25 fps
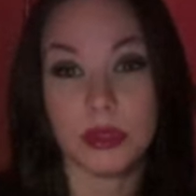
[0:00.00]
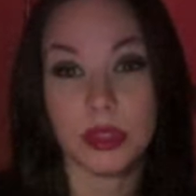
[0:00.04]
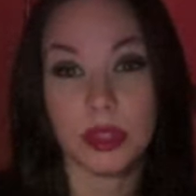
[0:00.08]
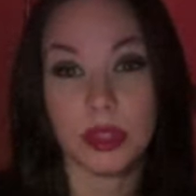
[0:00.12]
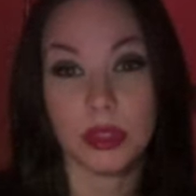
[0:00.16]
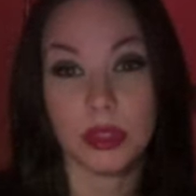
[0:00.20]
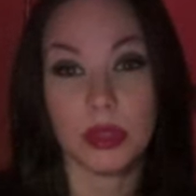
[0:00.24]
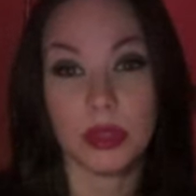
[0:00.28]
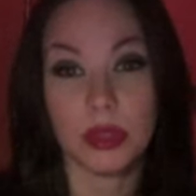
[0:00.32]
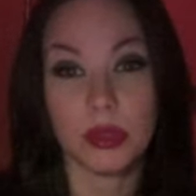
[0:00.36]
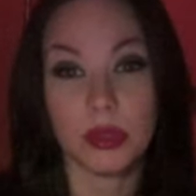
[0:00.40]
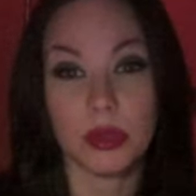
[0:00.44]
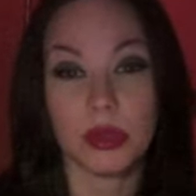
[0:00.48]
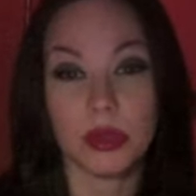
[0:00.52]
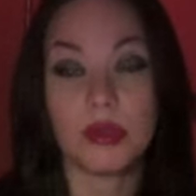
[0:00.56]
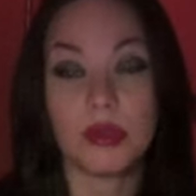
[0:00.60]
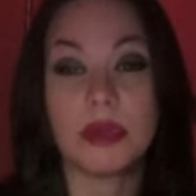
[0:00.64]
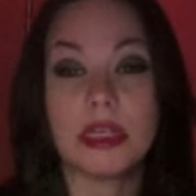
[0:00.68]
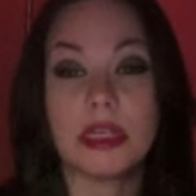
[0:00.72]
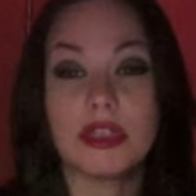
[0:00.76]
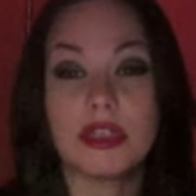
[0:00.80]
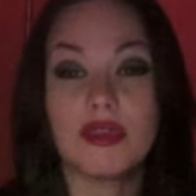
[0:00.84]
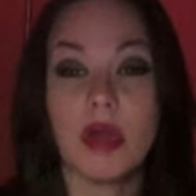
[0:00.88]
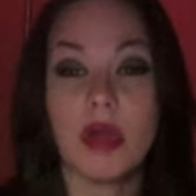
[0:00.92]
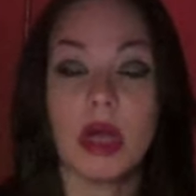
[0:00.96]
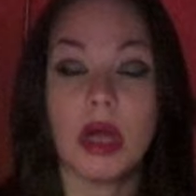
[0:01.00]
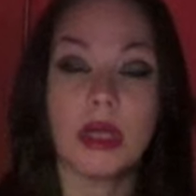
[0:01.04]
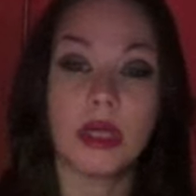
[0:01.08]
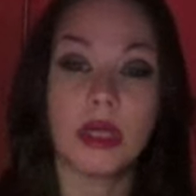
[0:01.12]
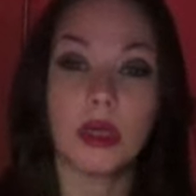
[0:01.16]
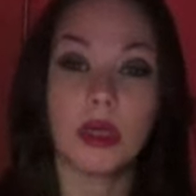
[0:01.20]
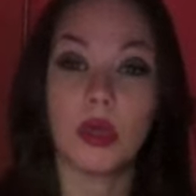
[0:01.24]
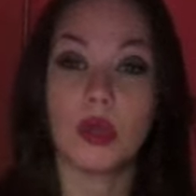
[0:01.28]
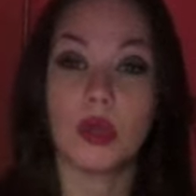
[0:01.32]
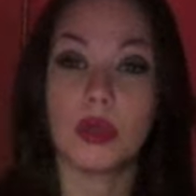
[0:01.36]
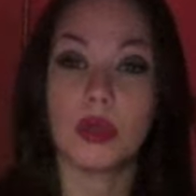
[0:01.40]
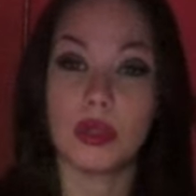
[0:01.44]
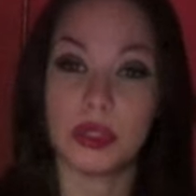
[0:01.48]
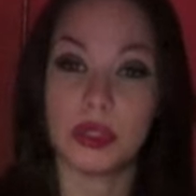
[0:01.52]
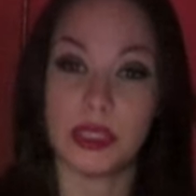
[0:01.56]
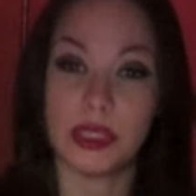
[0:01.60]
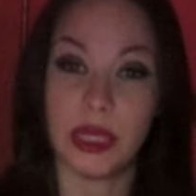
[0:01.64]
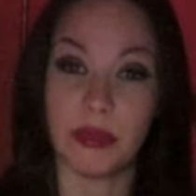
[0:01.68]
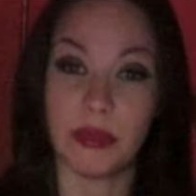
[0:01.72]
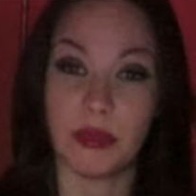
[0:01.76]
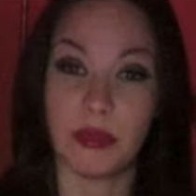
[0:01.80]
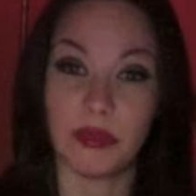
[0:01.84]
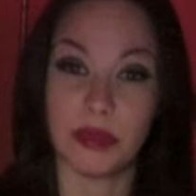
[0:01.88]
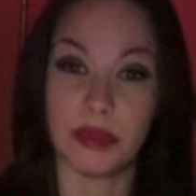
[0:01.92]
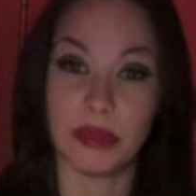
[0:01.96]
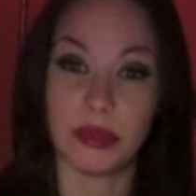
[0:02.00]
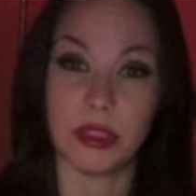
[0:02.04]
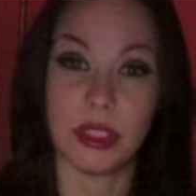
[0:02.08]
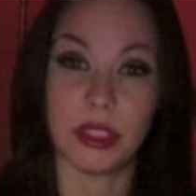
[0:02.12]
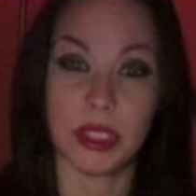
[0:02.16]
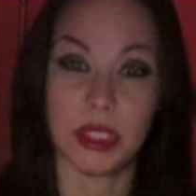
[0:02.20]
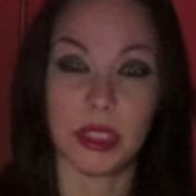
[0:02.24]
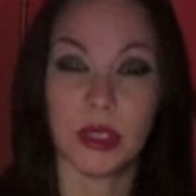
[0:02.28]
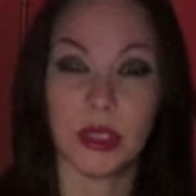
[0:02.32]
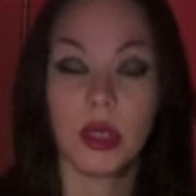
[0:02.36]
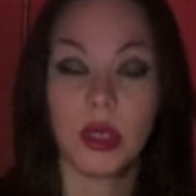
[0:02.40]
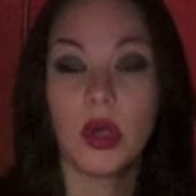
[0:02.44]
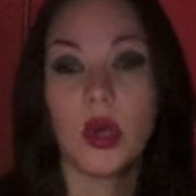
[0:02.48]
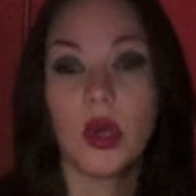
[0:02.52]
You know, you may draw on an older type of person,